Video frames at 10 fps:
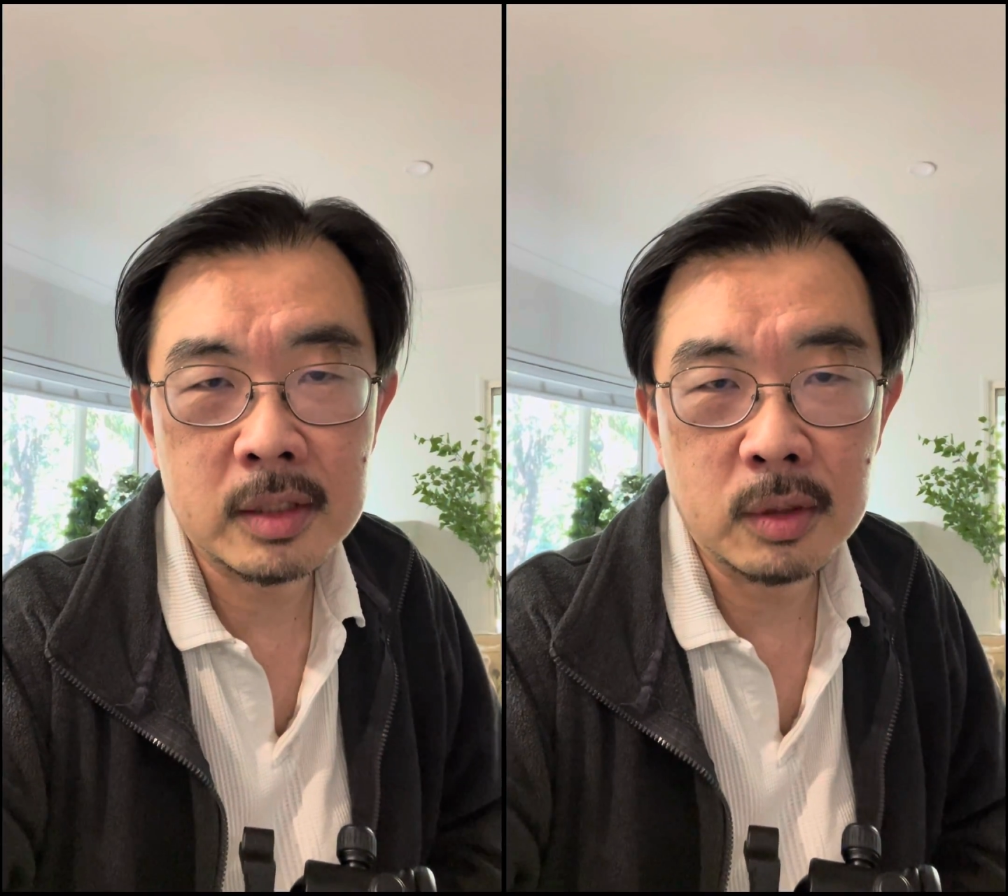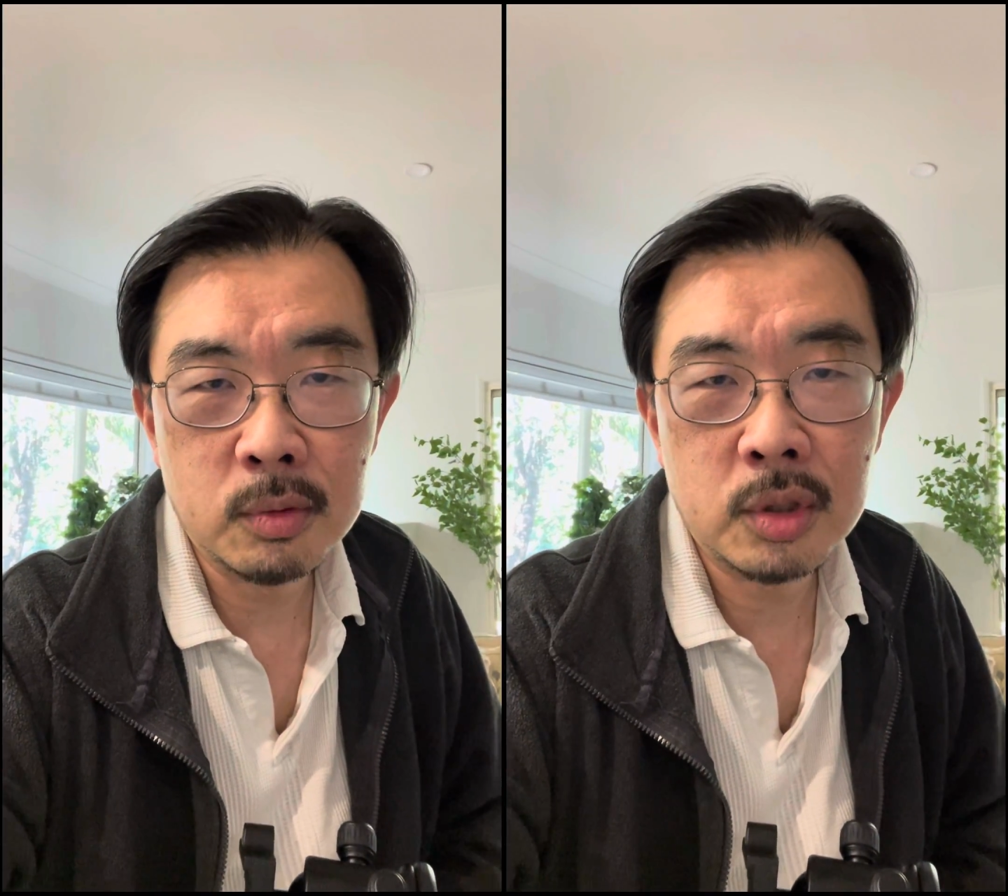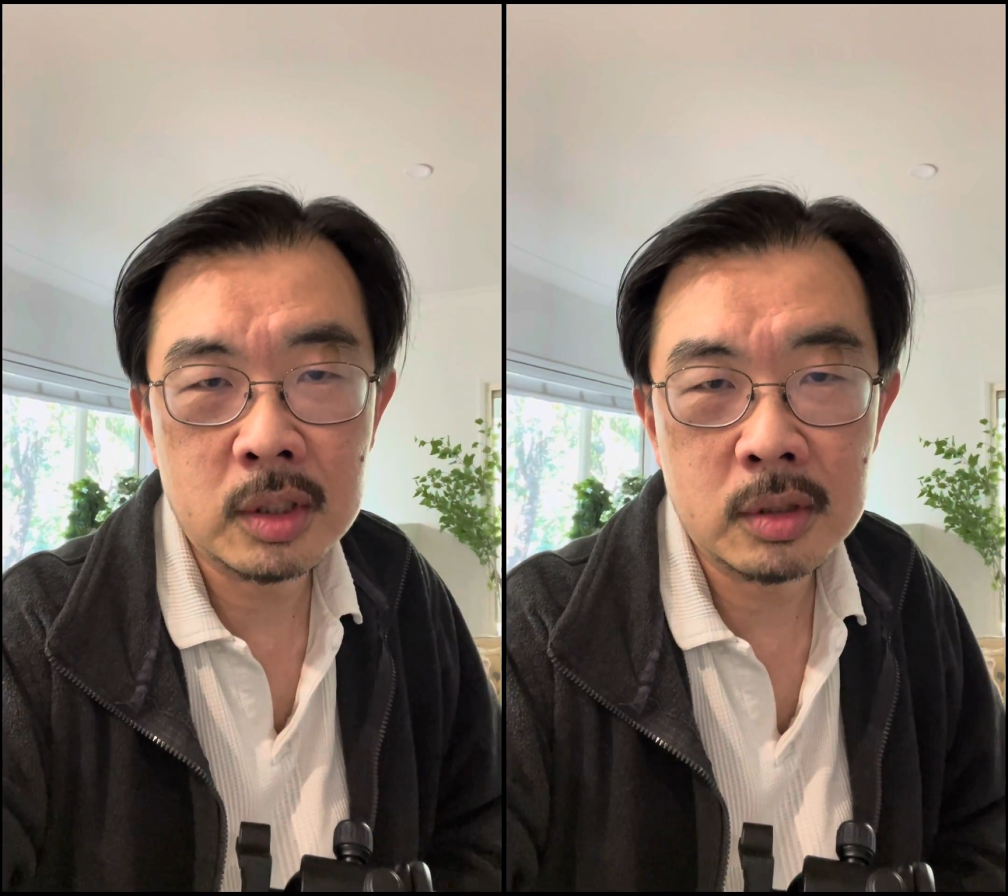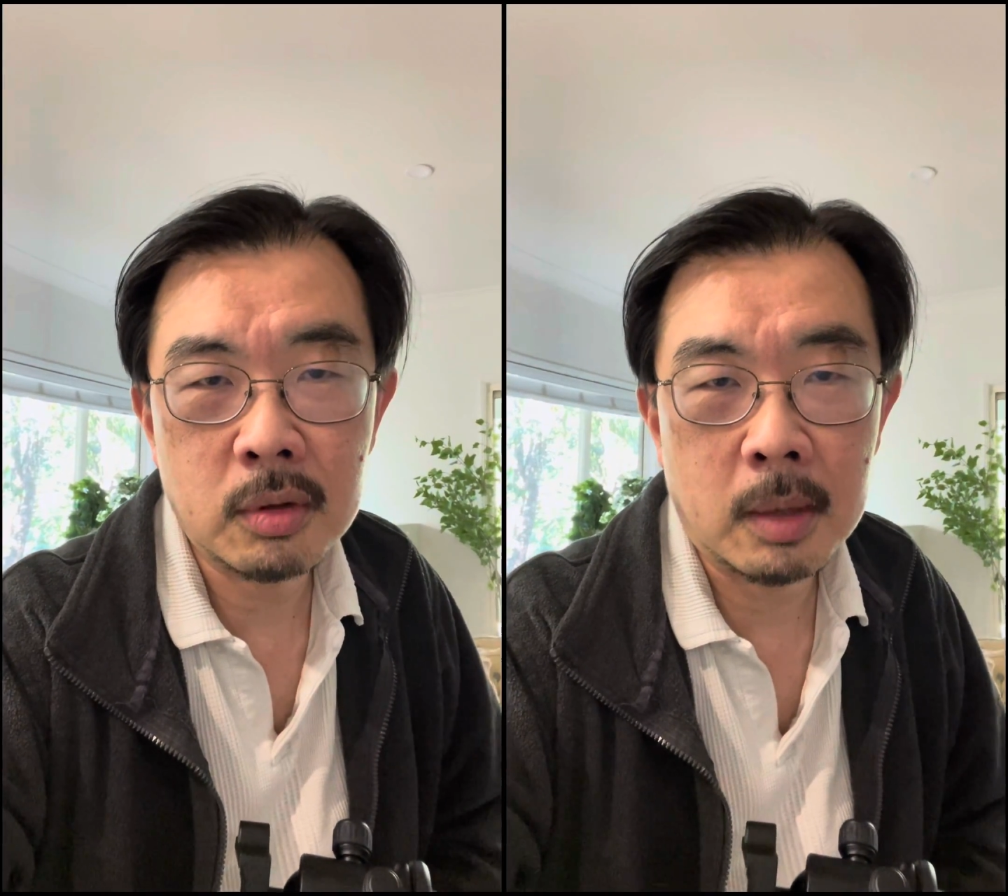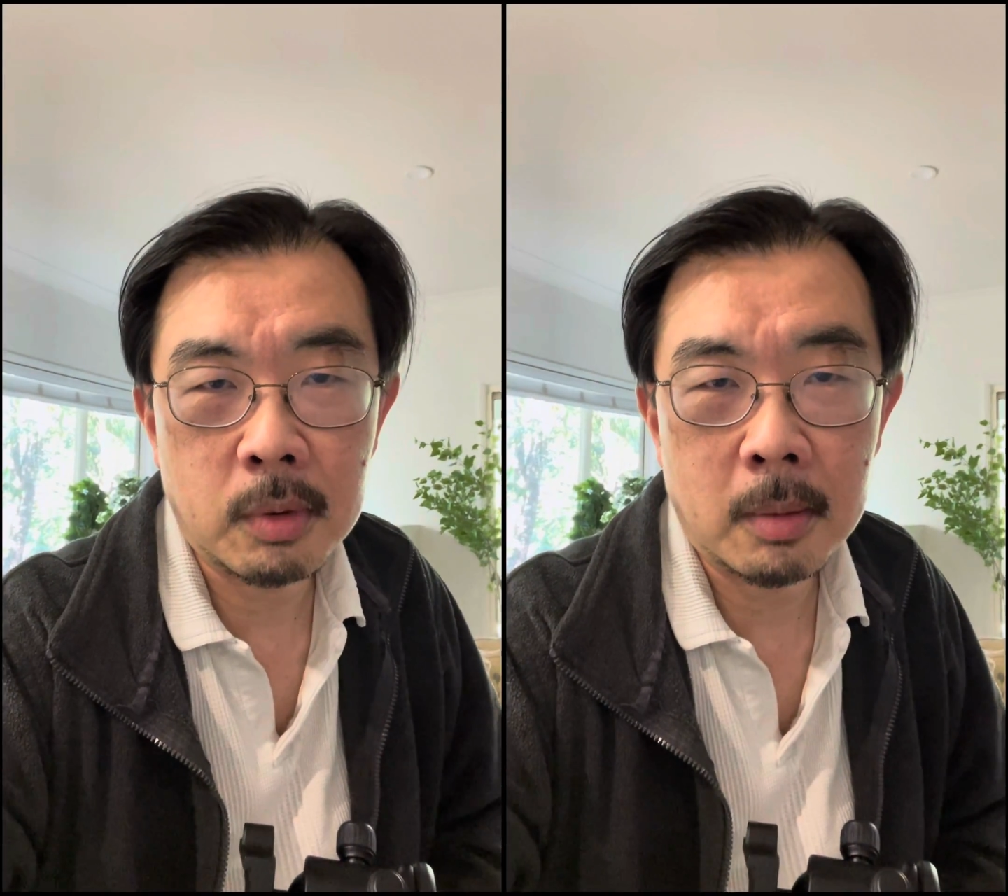solutions
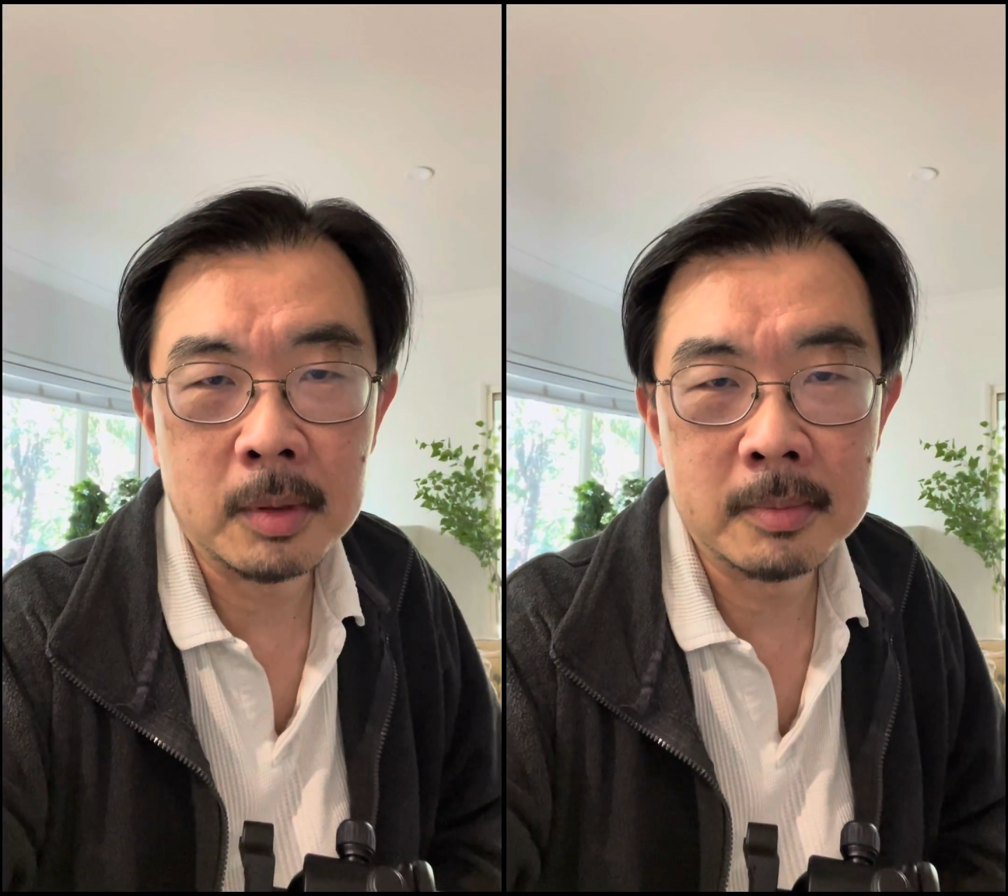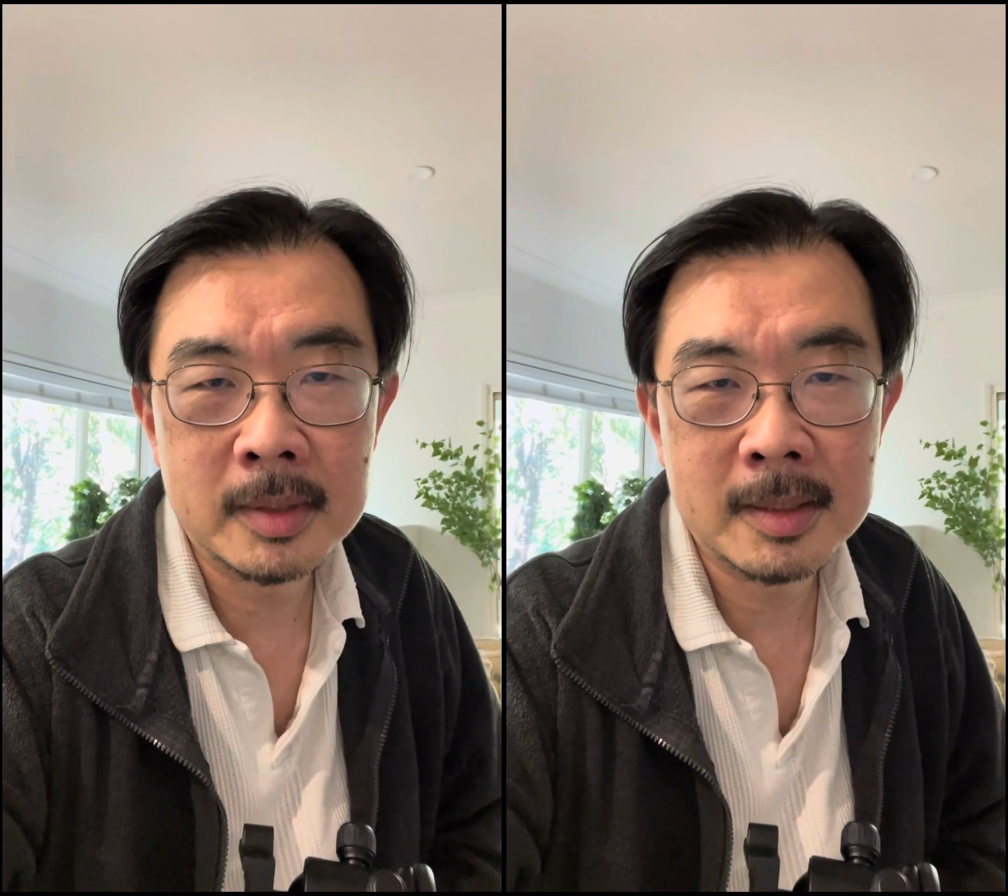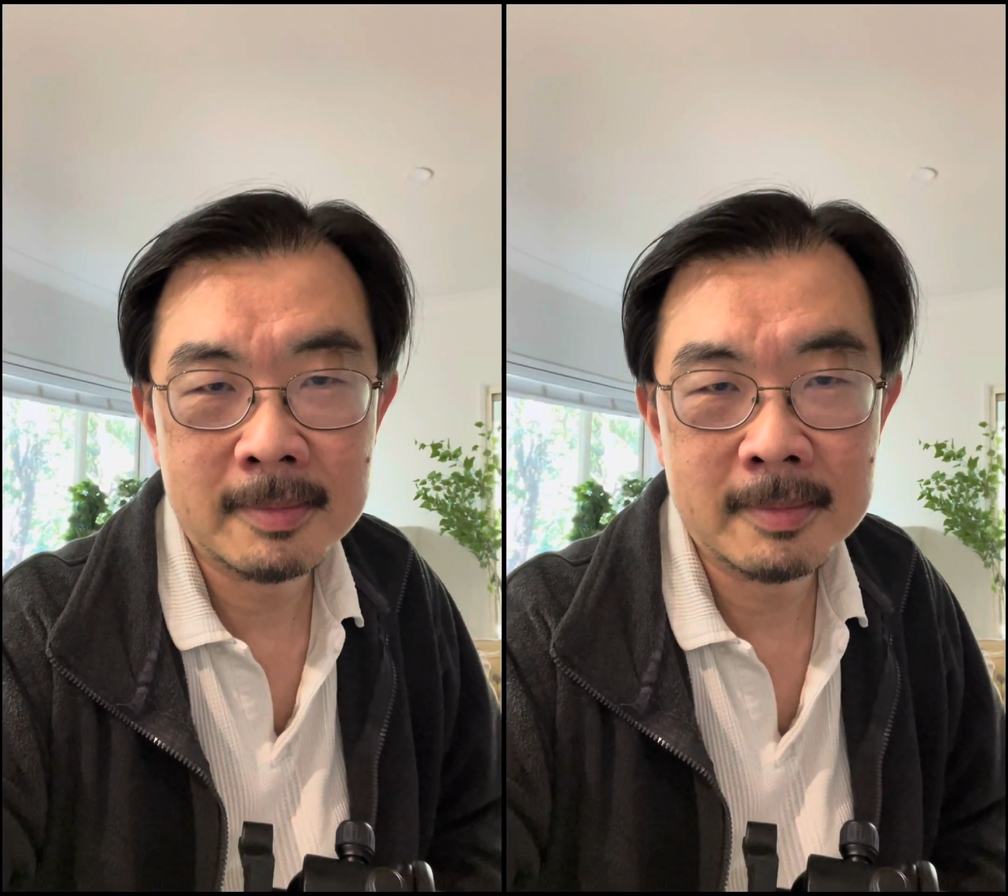to our problems.